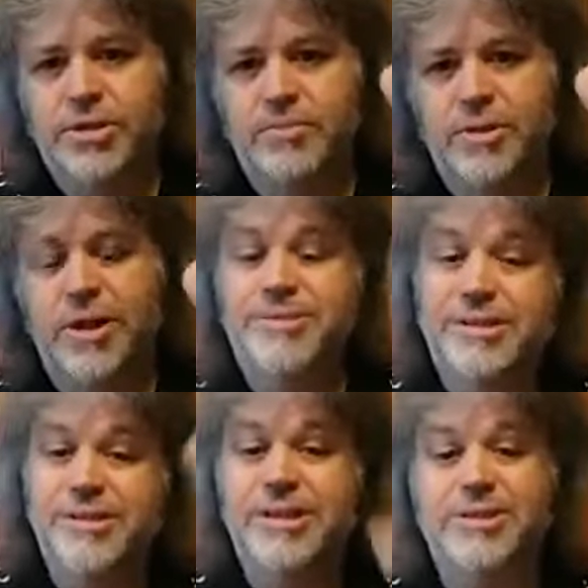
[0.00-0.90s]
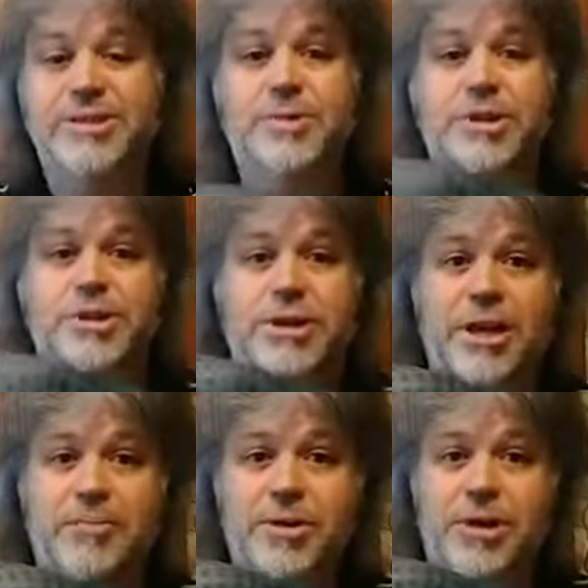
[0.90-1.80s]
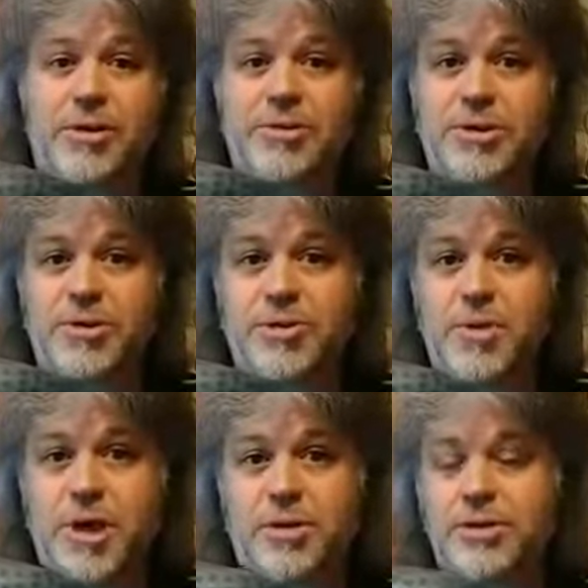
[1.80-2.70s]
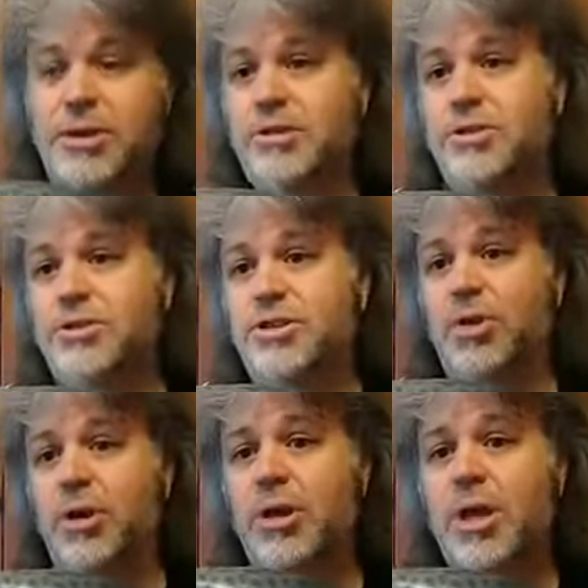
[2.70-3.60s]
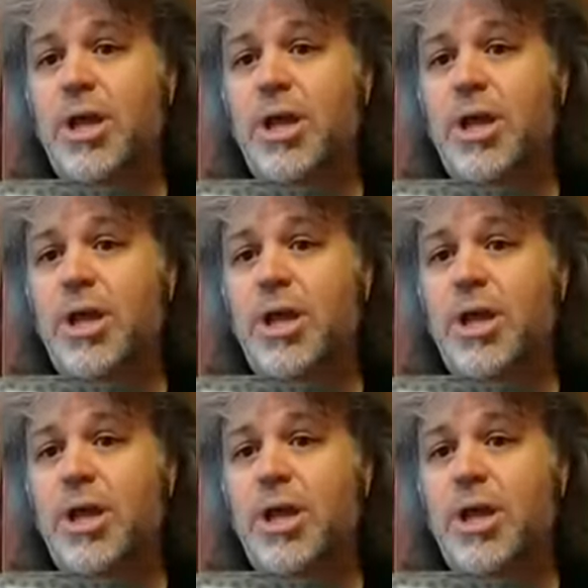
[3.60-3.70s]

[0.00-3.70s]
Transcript: of the body. Well, actually, when you look at it pretty closely on this model, it does look similar.